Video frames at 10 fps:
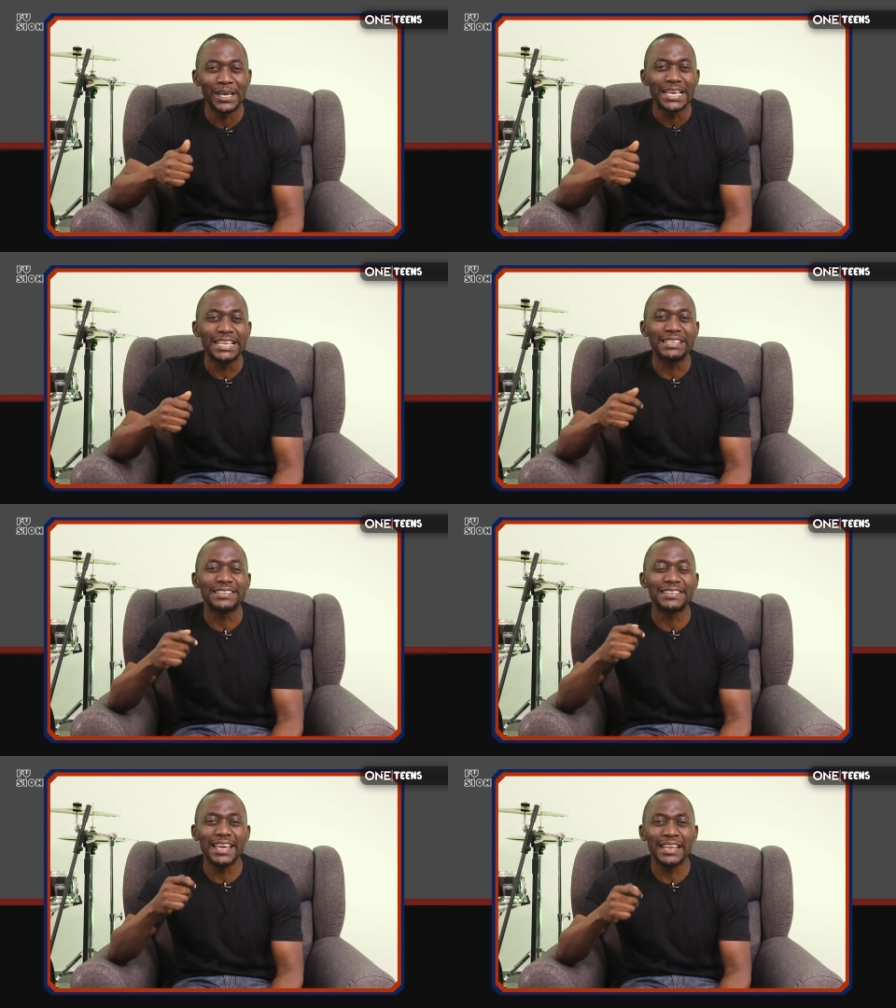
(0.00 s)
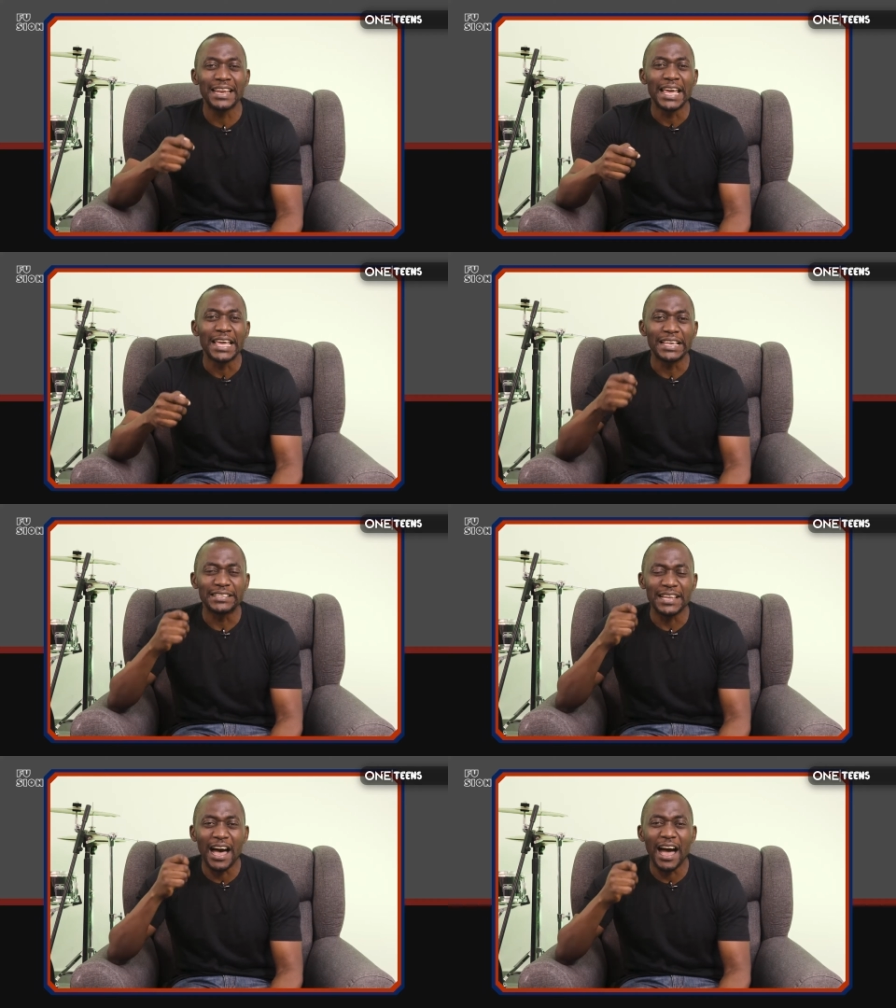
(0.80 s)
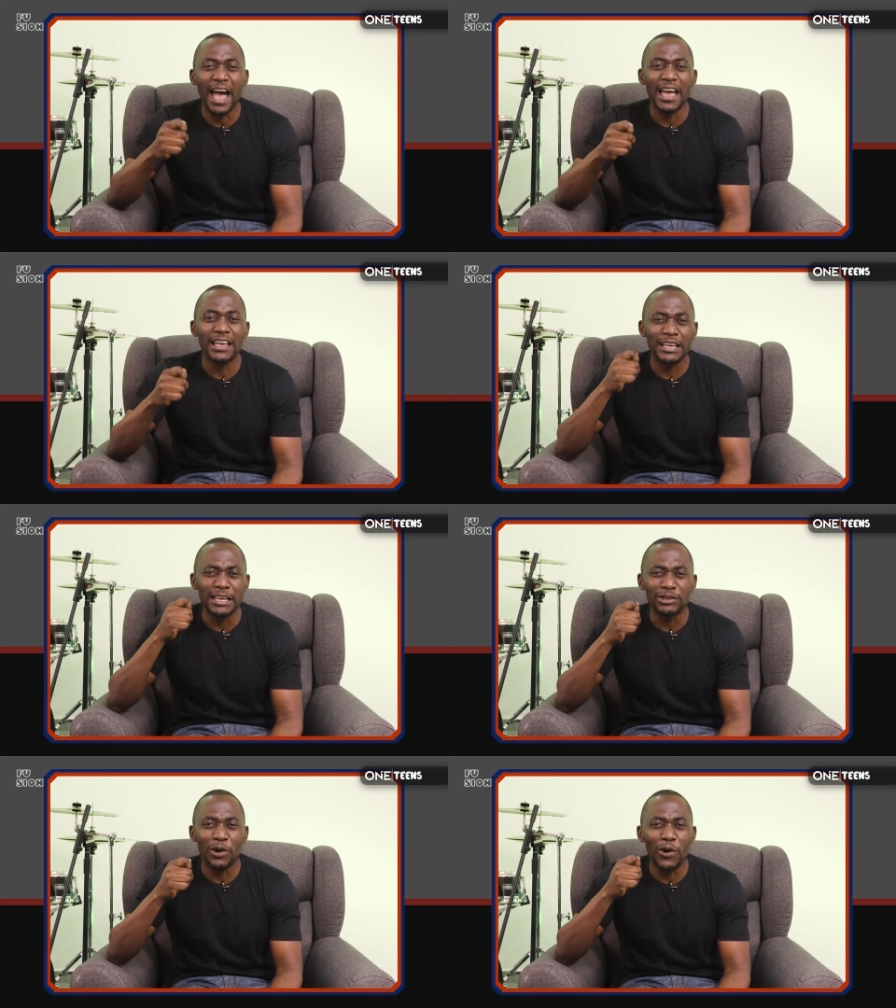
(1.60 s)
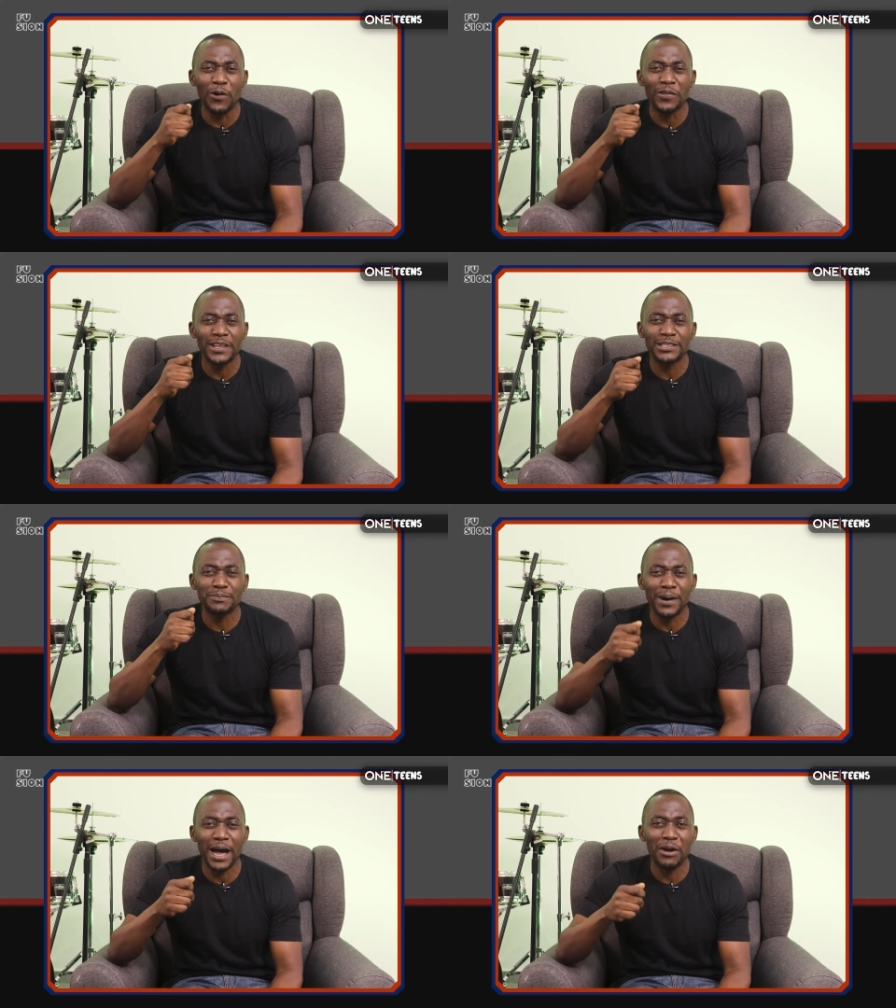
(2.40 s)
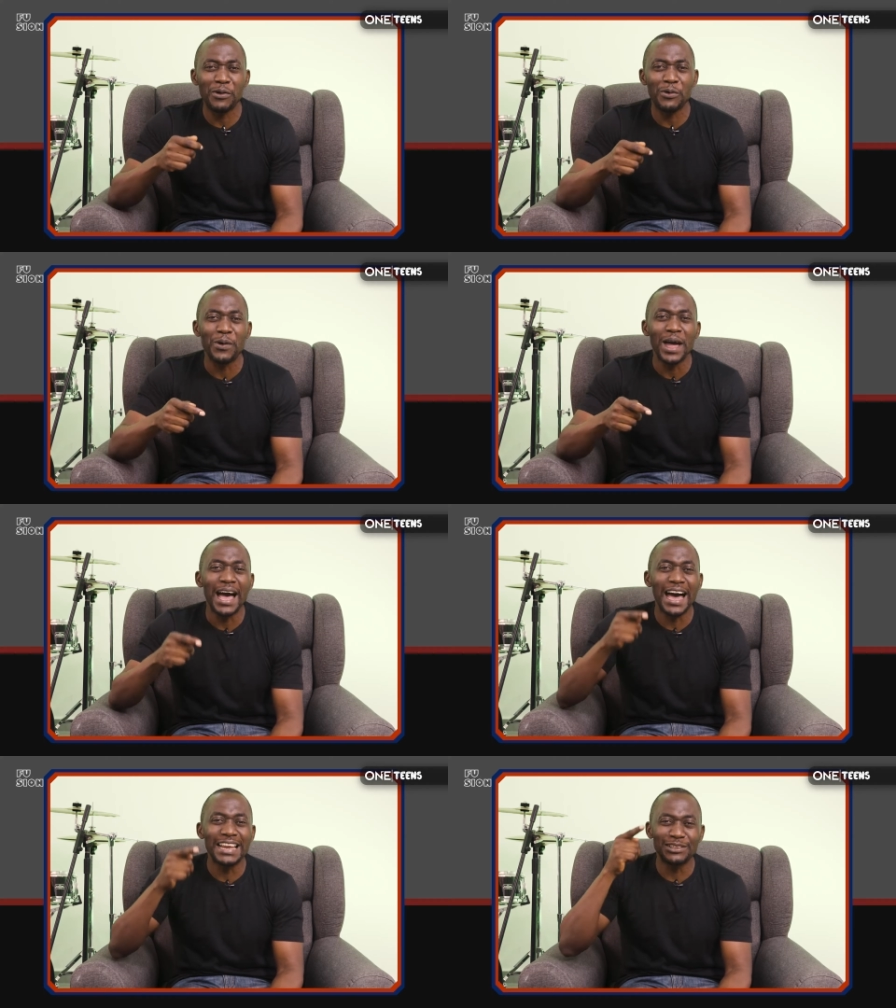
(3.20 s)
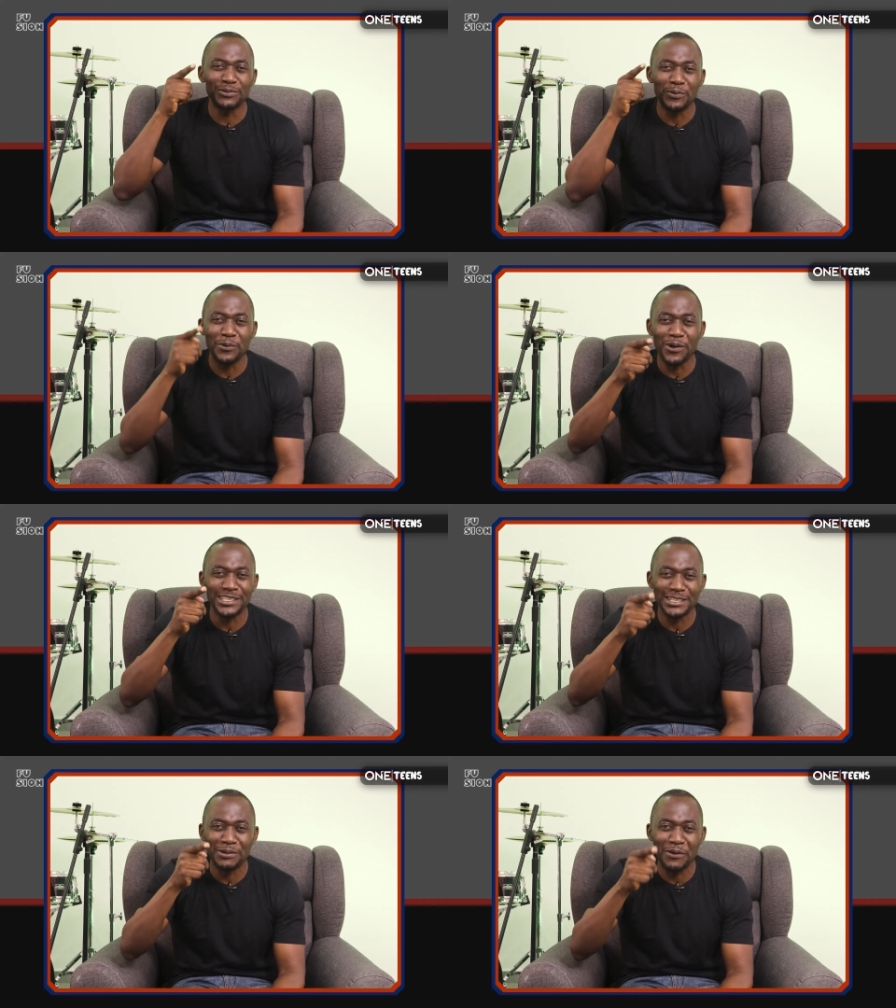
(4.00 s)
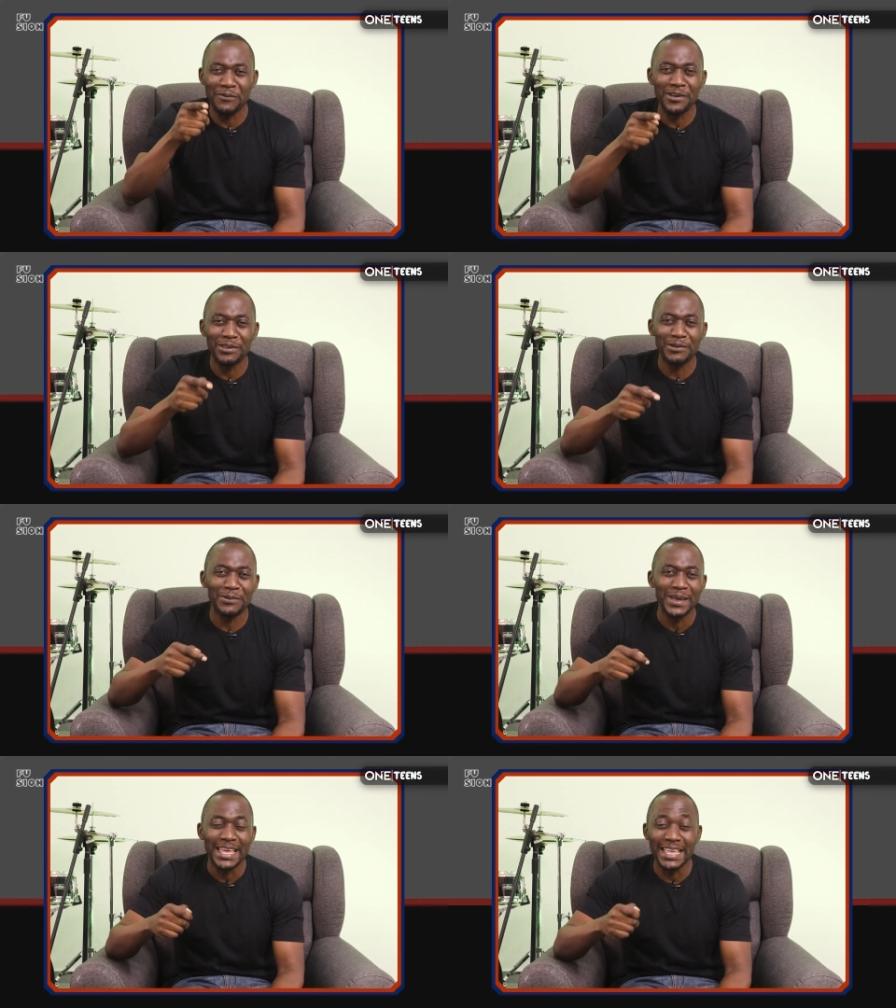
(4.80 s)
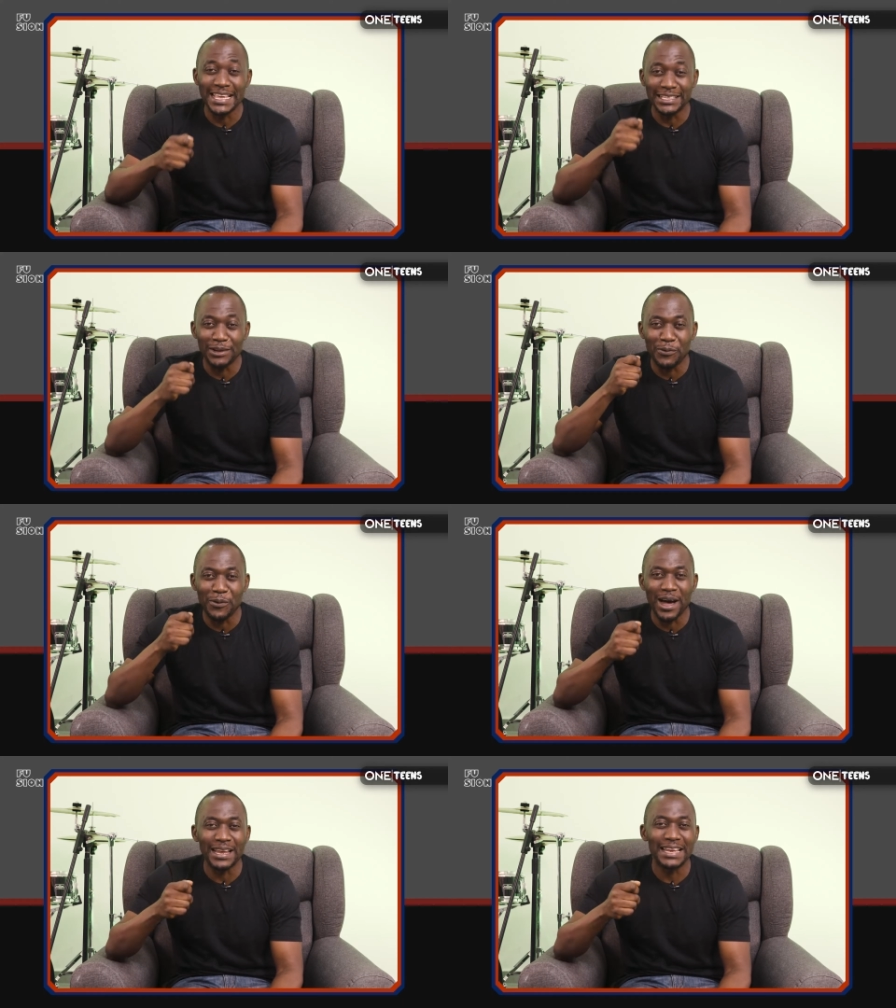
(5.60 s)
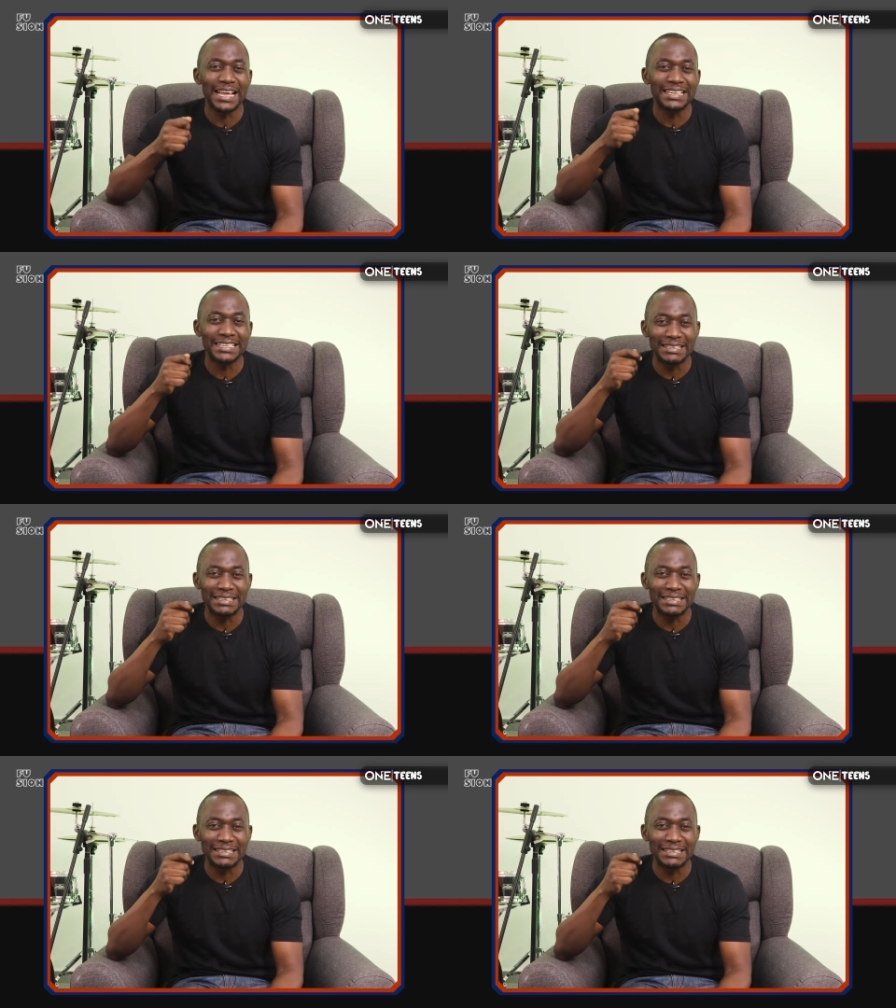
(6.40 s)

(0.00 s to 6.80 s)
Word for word: He said, His eye is on the sparrow and is watching over you. He is the one that